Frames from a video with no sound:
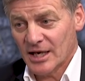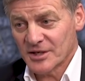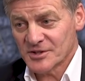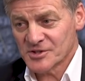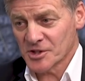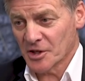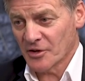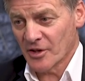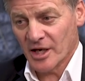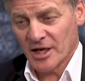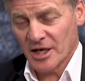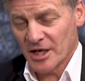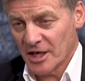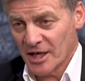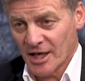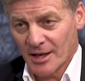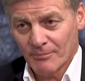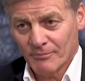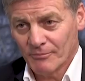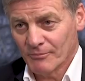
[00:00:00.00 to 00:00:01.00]

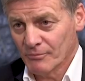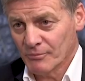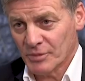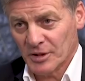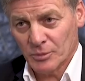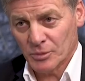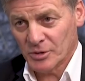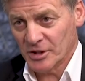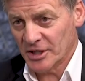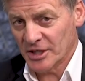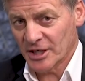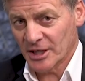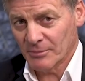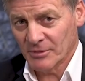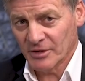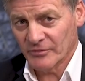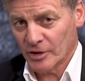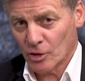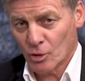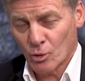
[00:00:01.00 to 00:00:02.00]
So people end
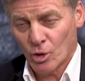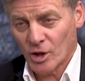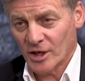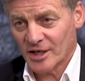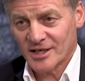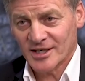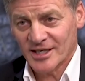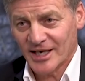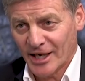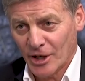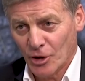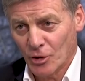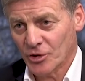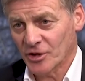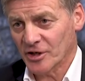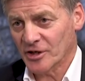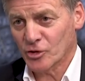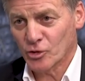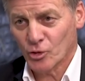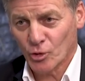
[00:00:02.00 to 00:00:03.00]
up living quite
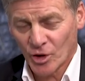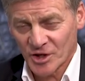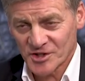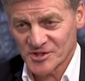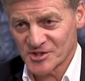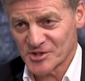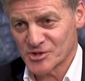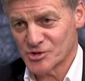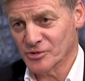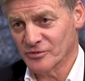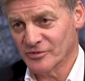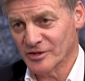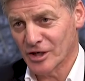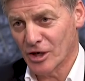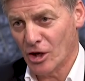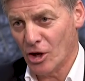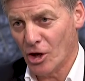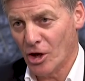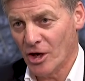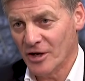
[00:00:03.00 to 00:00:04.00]
chaotic, crisis-driven
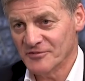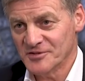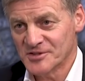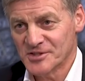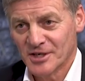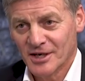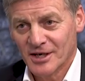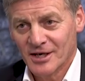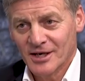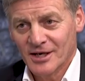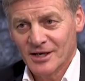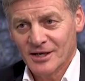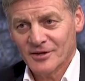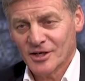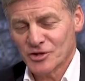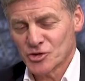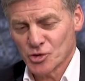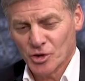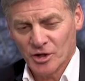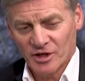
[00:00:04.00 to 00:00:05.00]
lives.
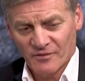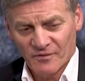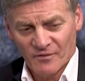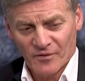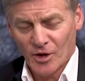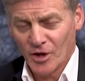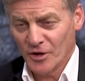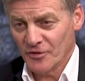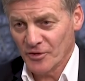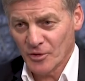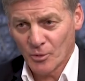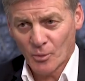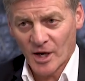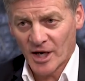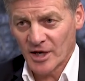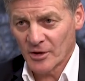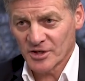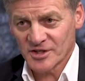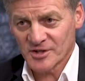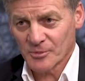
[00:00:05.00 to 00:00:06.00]
They're trying to find their
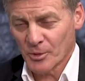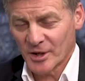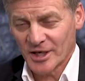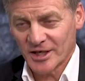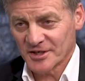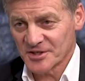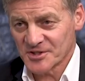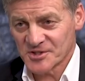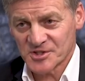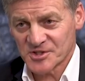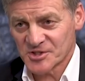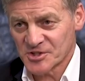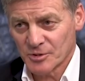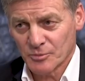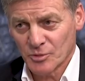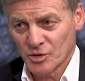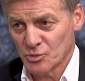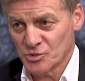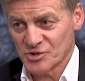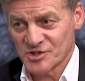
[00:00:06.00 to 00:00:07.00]
way around a
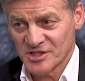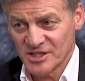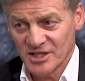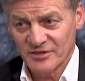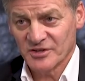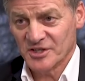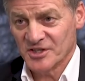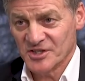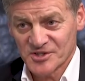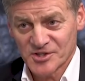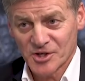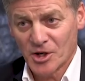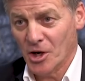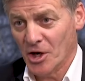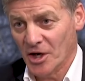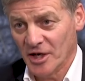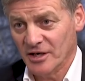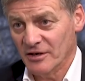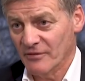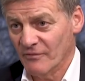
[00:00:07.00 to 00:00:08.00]
system that was never
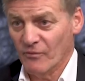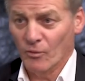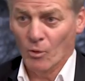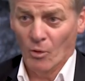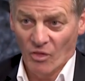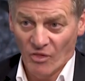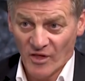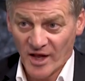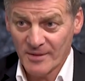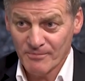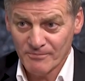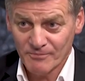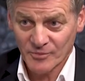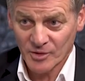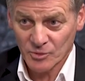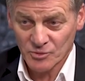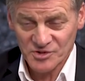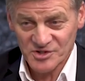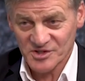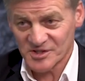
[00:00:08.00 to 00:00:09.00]
designed for them.
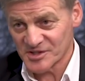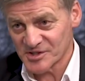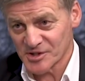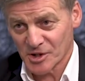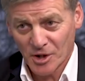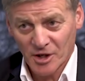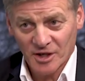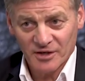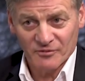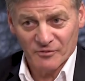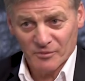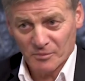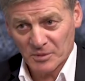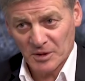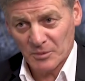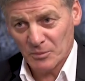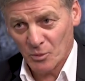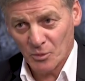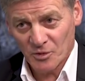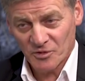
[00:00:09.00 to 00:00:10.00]
That was designed for
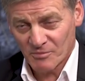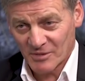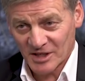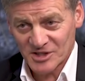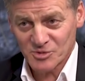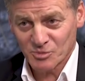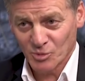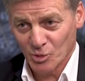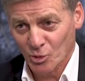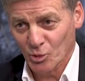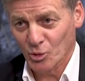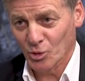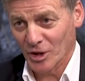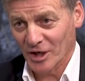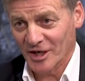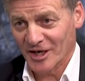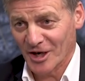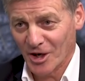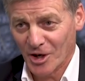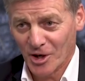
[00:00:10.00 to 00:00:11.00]
people with much more
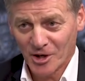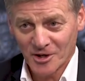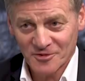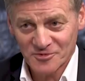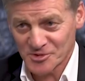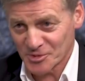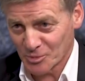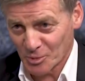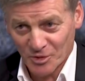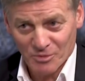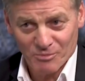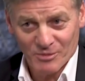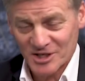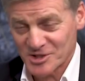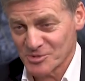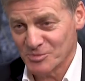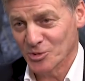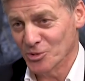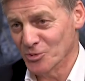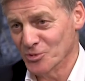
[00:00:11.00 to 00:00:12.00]
orderly lives and with
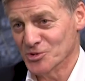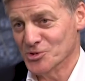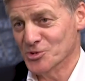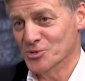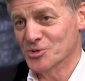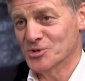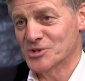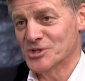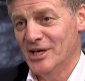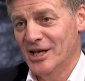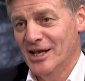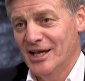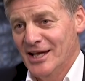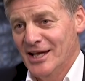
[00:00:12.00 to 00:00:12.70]
much more resource.